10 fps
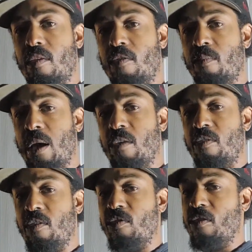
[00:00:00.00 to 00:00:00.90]

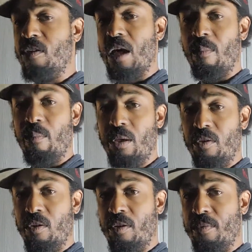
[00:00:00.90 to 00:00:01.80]
spicier, still not
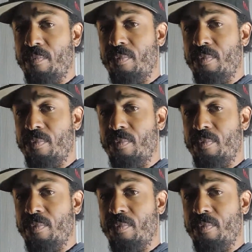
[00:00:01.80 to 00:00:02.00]
bitter,